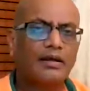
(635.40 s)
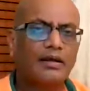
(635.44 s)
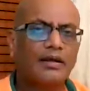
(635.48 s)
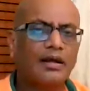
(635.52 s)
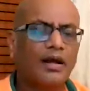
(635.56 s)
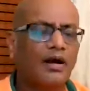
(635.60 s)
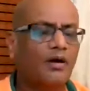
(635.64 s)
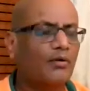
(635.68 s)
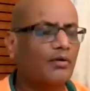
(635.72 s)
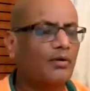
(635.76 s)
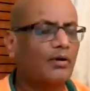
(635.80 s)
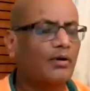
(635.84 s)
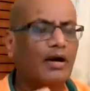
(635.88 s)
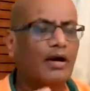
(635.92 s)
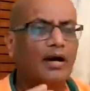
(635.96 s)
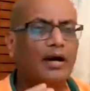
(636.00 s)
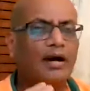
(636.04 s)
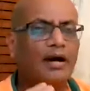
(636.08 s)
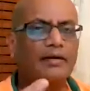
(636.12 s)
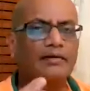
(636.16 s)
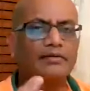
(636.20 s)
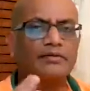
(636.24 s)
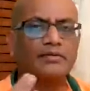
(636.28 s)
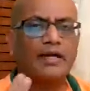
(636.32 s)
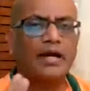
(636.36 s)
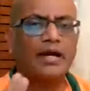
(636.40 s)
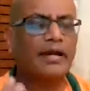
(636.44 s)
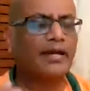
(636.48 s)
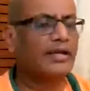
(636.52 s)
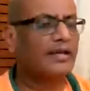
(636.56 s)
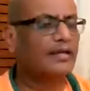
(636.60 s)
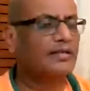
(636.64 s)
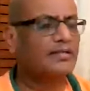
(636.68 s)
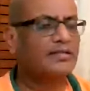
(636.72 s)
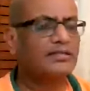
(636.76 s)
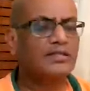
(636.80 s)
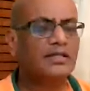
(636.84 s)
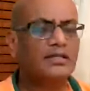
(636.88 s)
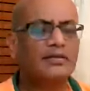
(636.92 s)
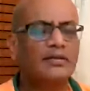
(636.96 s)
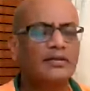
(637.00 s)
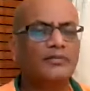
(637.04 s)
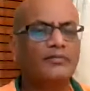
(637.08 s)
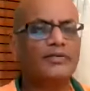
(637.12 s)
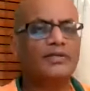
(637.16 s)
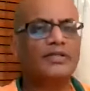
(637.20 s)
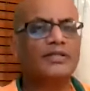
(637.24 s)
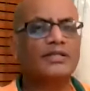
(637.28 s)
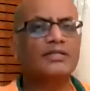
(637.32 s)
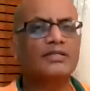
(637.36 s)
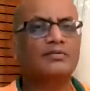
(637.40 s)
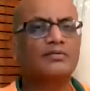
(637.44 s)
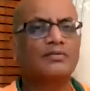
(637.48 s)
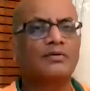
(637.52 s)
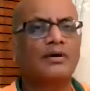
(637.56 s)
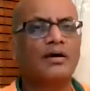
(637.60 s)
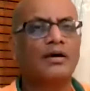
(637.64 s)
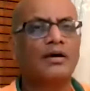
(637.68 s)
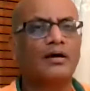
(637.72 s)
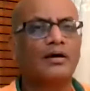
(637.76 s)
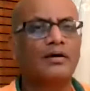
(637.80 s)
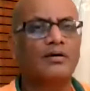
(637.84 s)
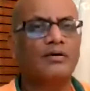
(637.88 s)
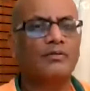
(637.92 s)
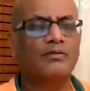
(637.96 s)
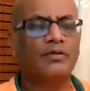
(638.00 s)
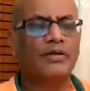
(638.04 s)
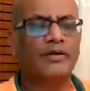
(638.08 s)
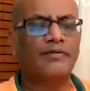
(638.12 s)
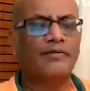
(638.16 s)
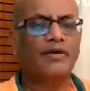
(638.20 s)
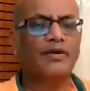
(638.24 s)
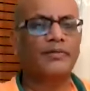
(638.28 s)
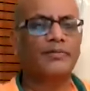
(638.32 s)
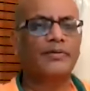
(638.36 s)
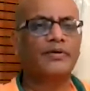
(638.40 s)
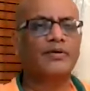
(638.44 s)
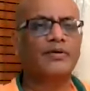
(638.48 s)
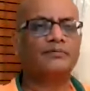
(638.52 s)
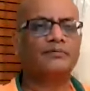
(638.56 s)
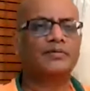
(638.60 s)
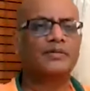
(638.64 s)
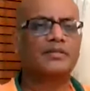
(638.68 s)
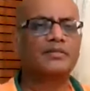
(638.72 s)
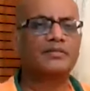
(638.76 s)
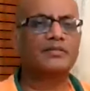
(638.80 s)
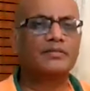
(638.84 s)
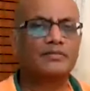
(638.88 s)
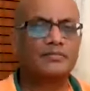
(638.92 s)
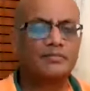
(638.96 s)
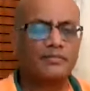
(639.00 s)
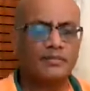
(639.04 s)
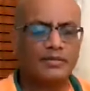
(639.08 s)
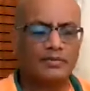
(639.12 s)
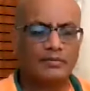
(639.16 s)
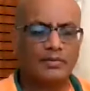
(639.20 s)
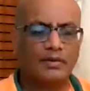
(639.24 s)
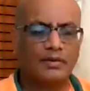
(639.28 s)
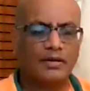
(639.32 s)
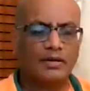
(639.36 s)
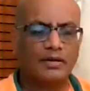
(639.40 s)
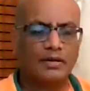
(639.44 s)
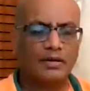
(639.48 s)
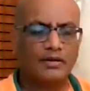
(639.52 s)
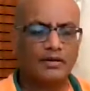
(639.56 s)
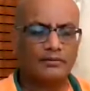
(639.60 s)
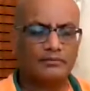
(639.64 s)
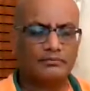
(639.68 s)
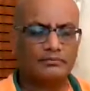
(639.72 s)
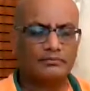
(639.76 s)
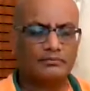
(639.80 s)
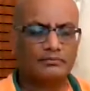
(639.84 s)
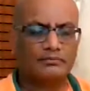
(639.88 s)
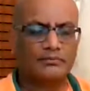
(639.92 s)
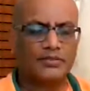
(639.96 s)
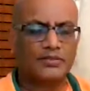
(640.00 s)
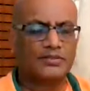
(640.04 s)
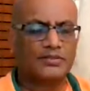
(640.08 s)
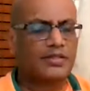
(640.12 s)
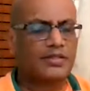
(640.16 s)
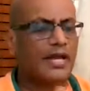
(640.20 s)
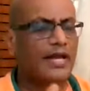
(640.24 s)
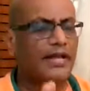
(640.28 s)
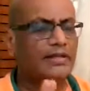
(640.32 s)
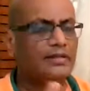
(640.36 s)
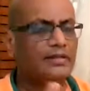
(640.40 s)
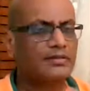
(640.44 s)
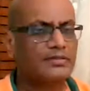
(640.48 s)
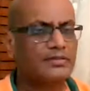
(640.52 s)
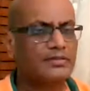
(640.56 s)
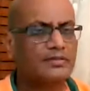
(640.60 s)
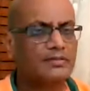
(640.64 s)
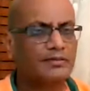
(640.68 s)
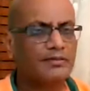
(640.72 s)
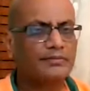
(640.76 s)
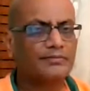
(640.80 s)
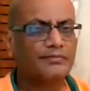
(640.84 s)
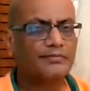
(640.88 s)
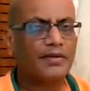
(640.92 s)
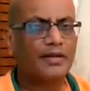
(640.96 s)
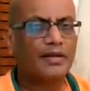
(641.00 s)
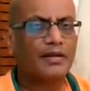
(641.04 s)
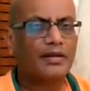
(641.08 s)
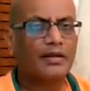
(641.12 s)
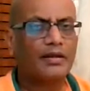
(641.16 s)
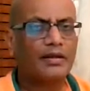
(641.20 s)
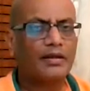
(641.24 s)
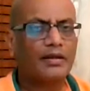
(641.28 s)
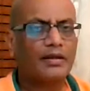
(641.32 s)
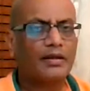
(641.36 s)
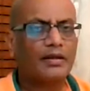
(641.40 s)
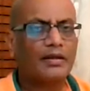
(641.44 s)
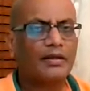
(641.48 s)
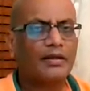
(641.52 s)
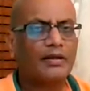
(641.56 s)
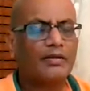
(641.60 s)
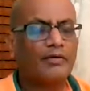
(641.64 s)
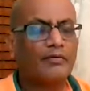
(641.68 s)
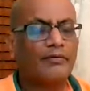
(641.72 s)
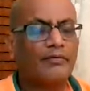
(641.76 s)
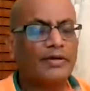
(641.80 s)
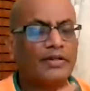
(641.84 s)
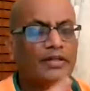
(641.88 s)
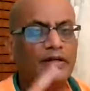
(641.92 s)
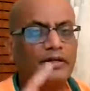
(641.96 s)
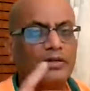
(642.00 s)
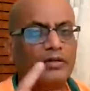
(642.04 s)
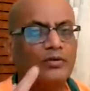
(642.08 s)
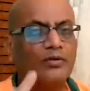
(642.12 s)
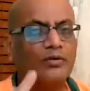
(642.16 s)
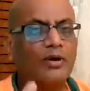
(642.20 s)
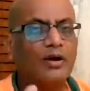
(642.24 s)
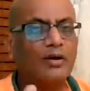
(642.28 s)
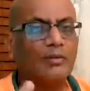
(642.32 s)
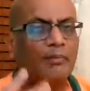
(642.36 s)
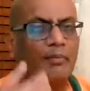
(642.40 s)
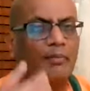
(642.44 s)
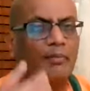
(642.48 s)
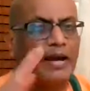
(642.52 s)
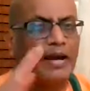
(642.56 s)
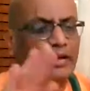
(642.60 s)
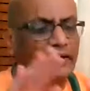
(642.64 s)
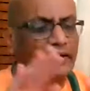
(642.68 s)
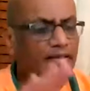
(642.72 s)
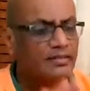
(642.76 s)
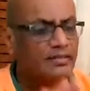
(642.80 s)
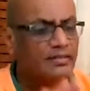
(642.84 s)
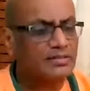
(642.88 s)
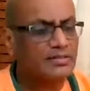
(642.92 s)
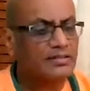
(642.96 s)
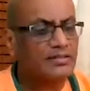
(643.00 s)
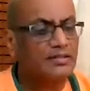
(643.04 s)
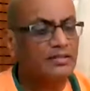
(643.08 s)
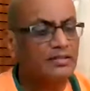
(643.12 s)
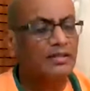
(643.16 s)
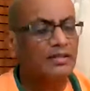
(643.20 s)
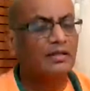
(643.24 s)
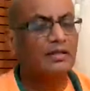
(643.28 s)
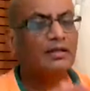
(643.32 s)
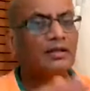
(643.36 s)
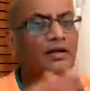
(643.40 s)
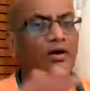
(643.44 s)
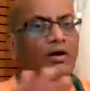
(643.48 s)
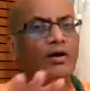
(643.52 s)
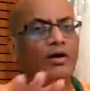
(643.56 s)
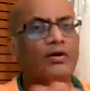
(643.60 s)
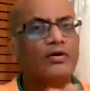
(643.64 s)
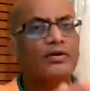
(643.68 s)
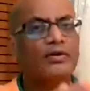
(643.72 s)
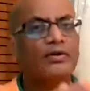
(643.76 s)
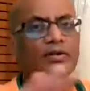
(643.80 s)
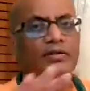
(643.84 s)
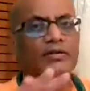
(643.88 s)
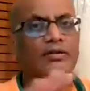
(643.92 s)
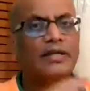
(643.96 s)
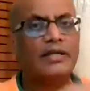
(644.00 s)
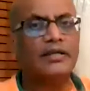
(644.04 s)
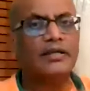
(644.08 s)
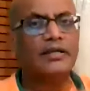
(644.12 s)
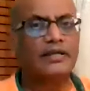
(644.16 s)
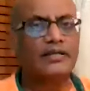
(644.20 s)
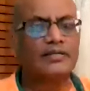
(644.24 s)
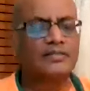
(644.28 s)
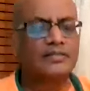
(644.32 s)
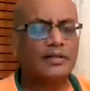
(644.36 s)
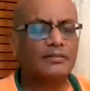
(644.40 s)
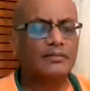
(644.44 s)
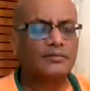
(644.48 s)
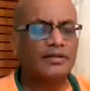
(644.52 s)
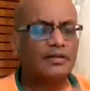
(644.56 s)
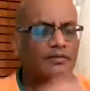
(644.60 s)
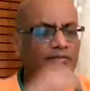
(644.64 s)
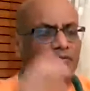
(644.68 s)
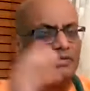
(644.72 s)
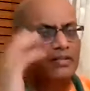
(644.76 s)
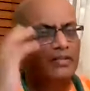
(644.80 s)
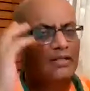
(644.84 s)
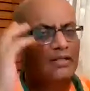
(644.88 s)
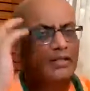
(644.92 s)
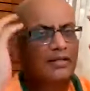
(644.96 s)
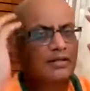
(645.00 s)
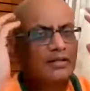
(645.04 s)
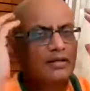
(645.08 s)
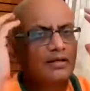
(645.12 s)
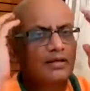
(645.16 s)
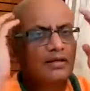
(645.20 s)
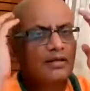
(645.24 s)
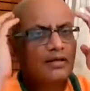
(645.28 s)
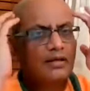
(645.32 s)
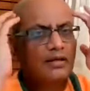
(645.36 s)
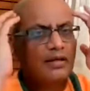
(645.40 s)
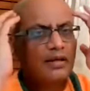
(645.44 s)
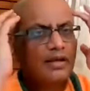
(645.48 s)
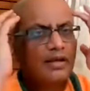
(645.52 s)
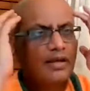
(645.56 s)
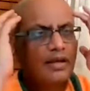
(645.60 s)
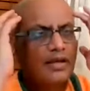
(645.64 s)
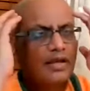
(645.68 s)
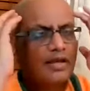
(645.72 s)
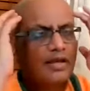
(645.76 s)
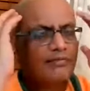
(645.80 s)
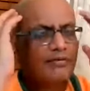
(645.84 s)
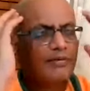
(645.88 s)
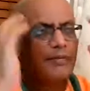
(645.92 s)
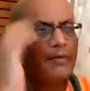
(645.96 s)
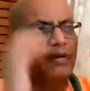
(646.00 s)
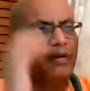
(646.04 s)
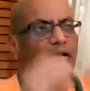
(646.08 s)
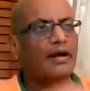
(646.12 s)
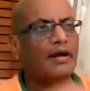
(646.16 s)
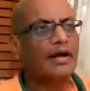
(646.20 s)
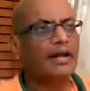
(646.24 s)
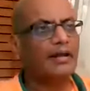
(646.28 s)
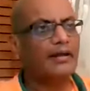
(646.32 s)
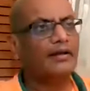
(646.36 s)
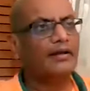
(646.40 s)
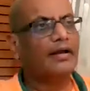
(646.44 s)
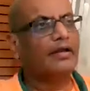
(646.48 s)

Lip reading: Now, I can say that with this development of this science, whether your mind is still or you're thinking something with the fMRI,